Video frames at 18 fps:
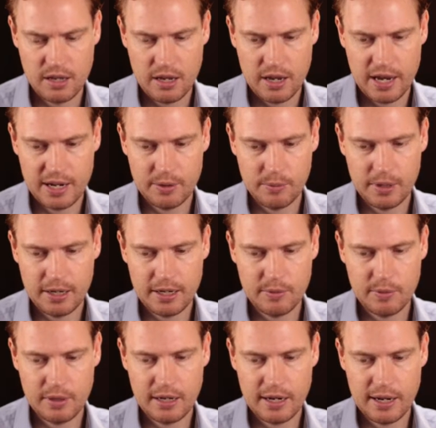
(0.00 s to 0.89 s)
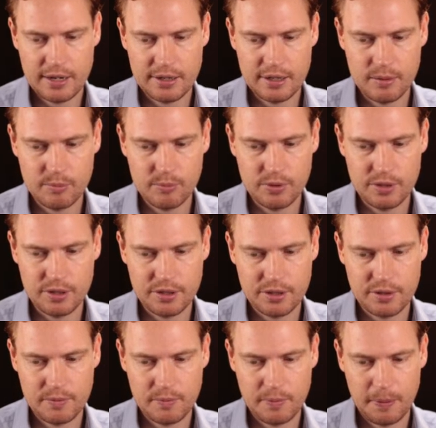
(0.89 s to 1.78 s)
And where do we land up
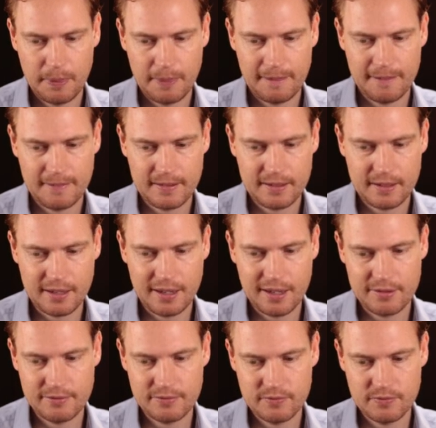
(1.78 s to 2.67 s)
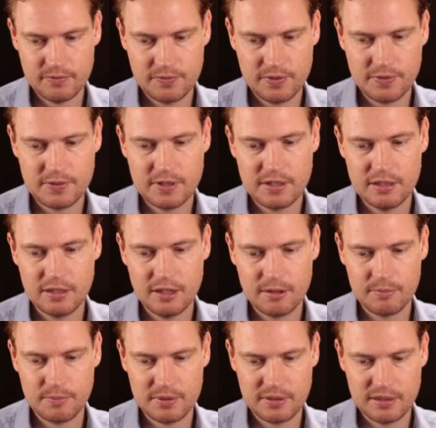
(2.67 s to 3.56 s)
with? Okay,
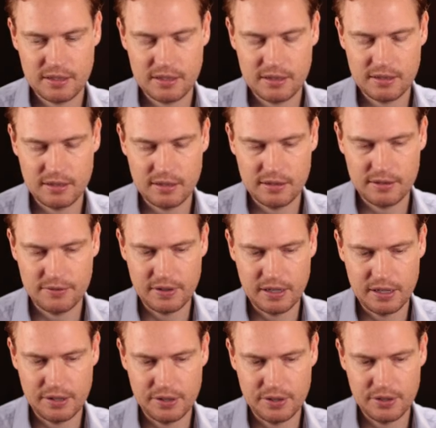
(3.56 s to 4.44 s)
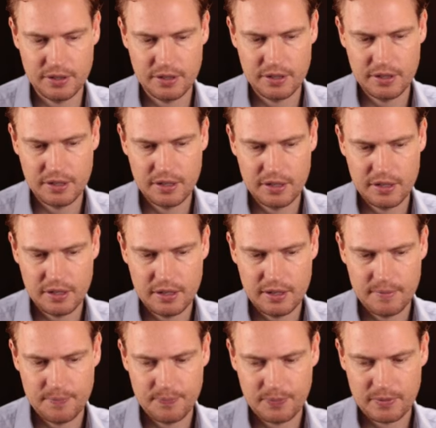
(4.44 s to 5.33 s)
59% undervalued,
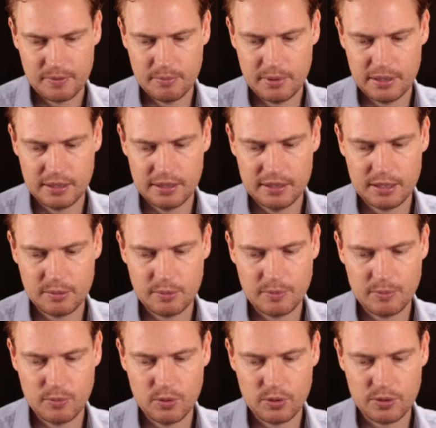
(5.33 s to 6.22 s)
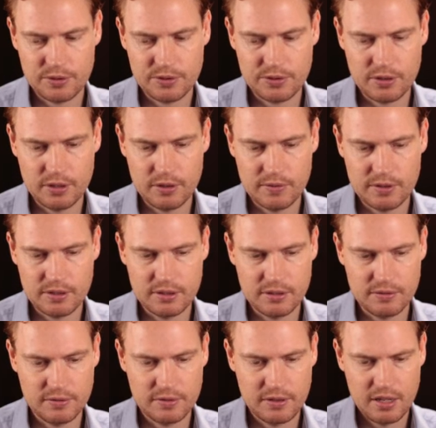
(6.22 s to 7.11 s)
being a little bit more
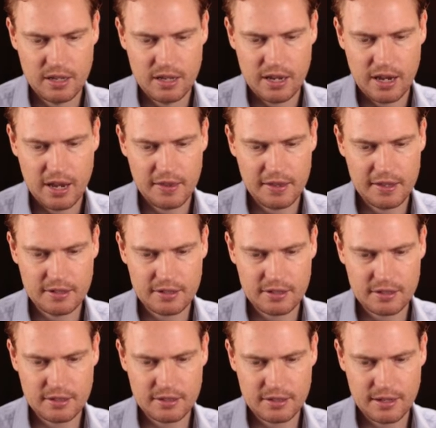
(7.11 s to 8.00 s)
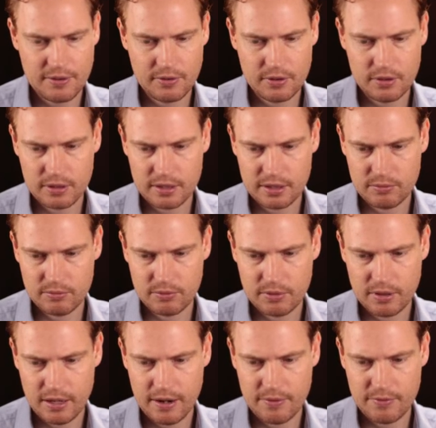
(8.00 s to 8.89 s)
conservative. And then just have a look at
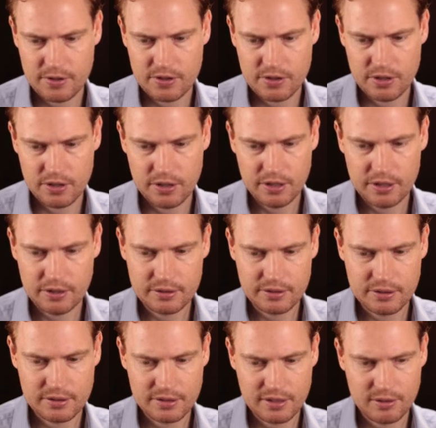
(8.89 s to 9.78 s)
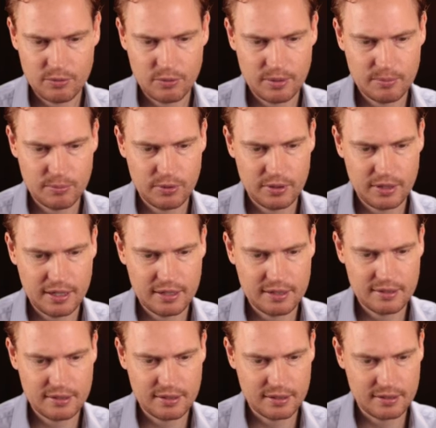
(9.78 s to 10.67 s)
what average earnings. It's saying
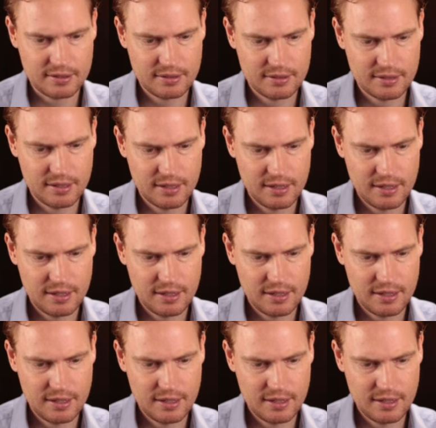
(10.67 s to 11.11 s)
1.86.